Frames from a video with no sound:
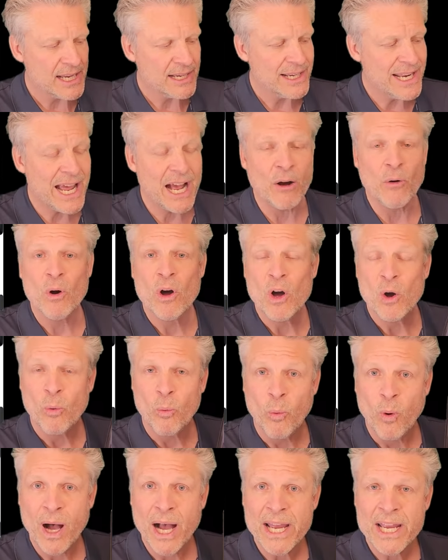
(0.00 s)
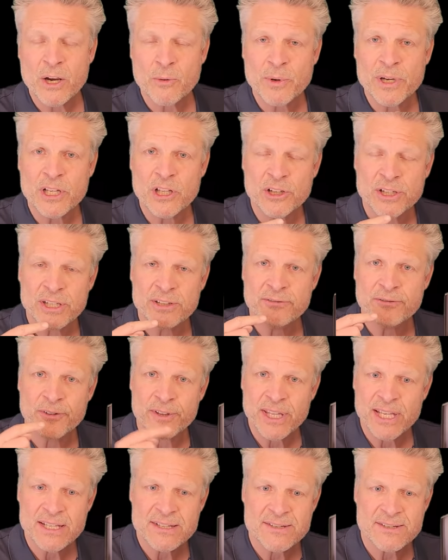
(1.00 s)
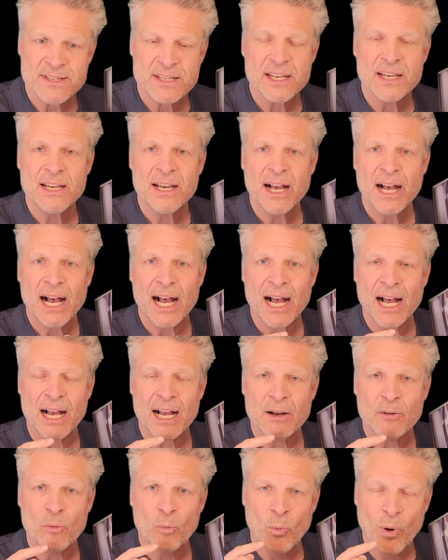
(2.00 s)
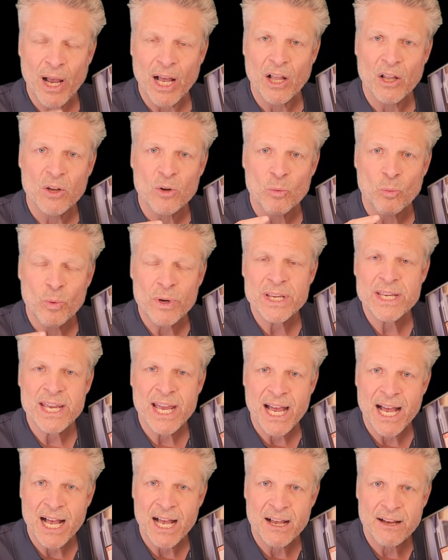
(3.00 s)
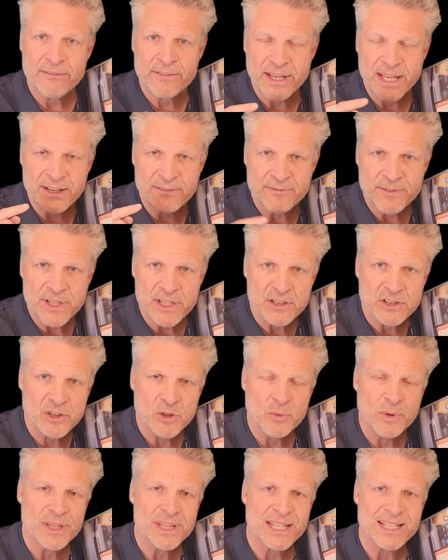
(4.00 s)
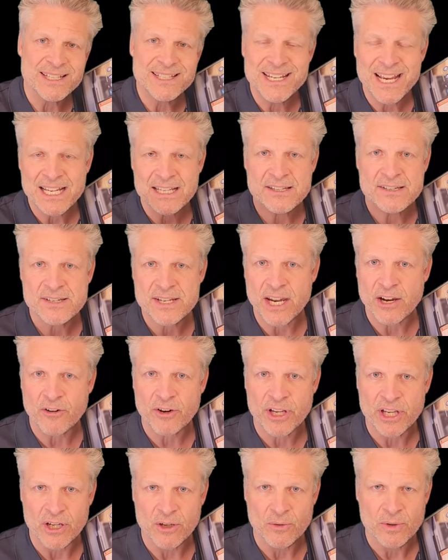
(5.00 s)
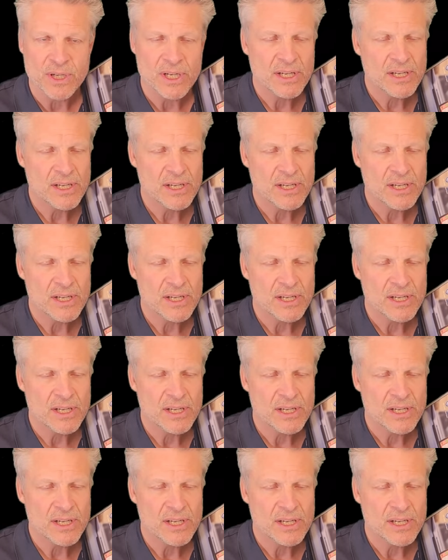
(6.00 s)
Now, why are we looking for this? Uh, well, we have a vehicle with a dead stereo.